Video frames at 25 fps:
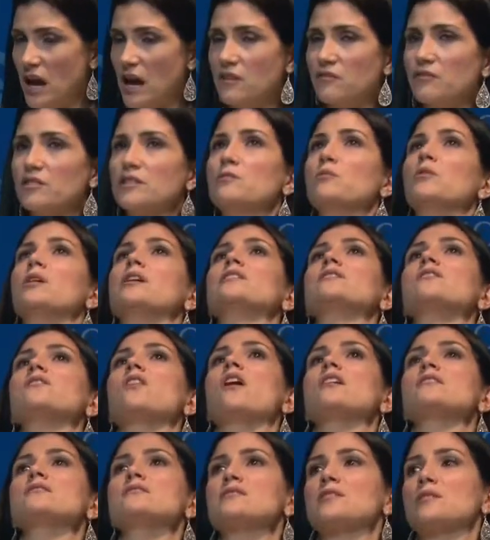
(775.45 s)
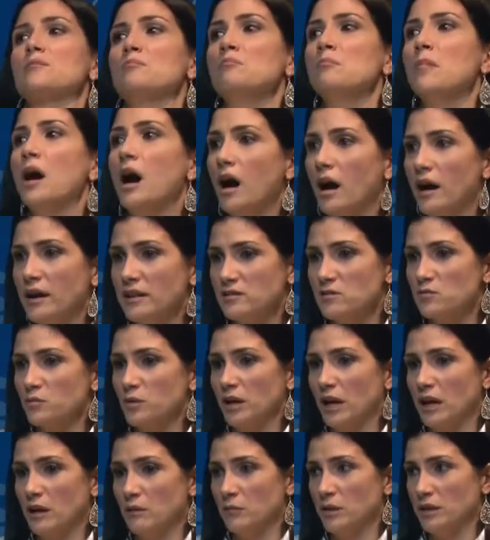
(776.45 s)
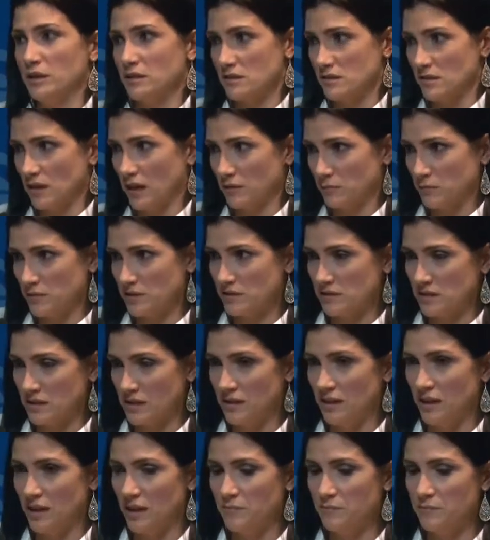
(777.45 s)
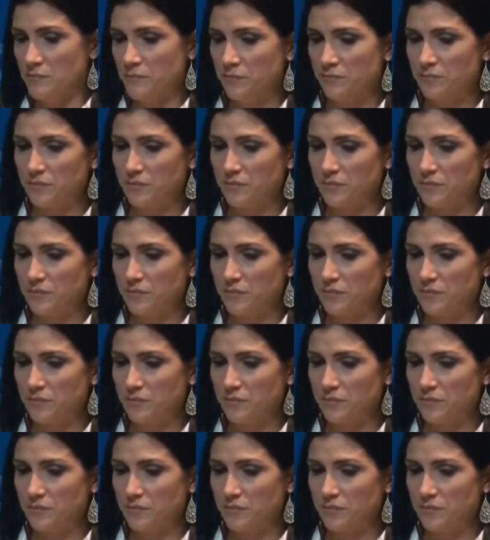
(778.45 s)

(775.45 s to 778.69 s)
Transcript: Everyone lost their minds when I went and signed with CNN.